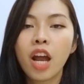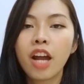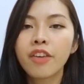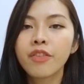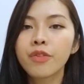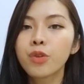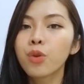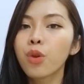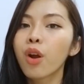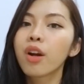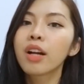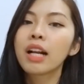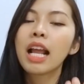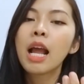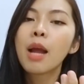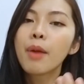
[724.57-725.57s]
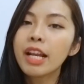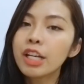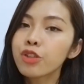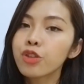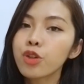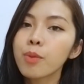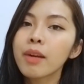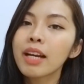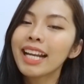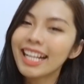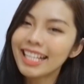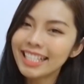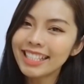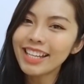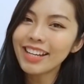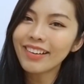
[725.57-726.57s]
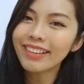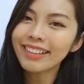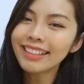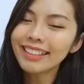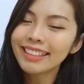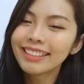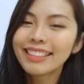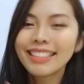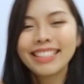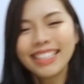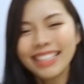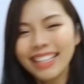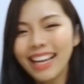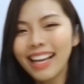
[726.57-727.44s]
help you learn instrument easier. See